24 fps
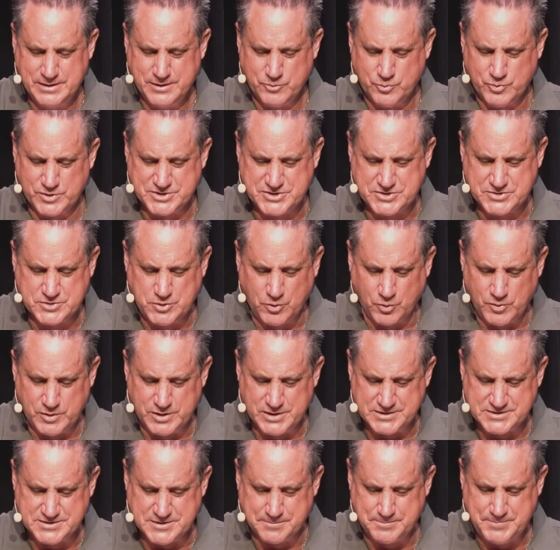with
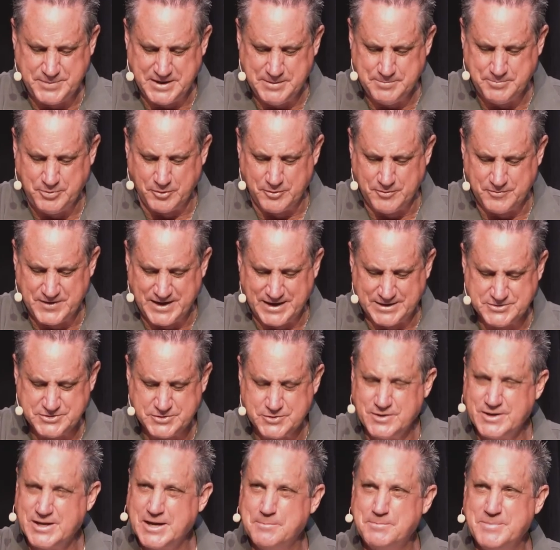stories of people that
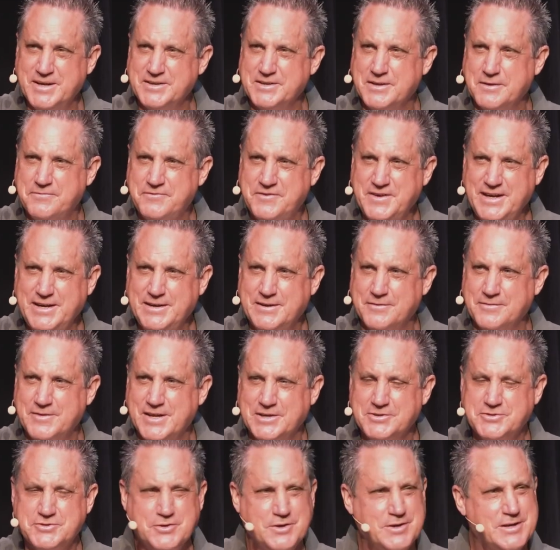should have been defeated,
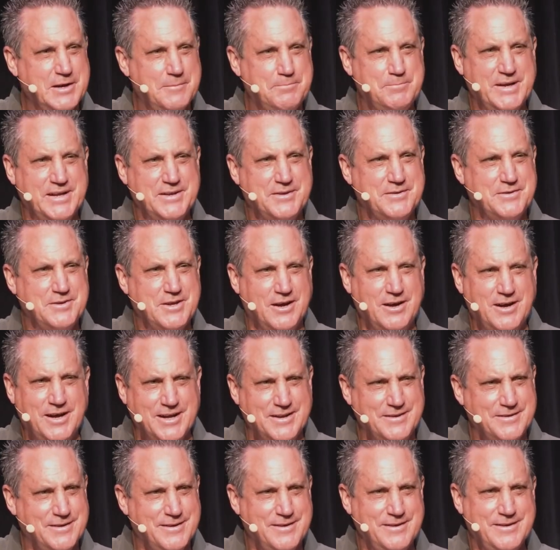that should have been
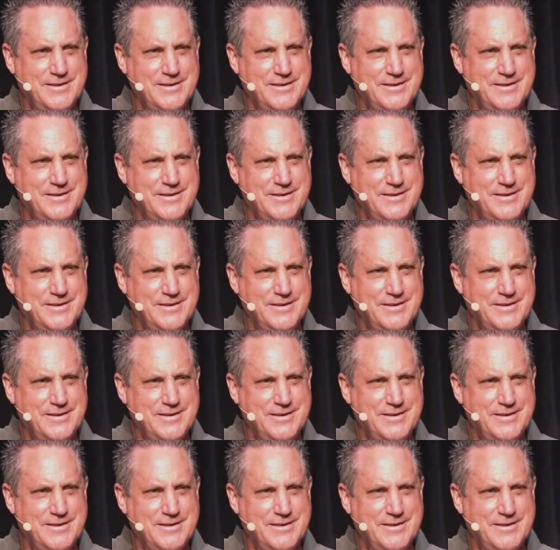done,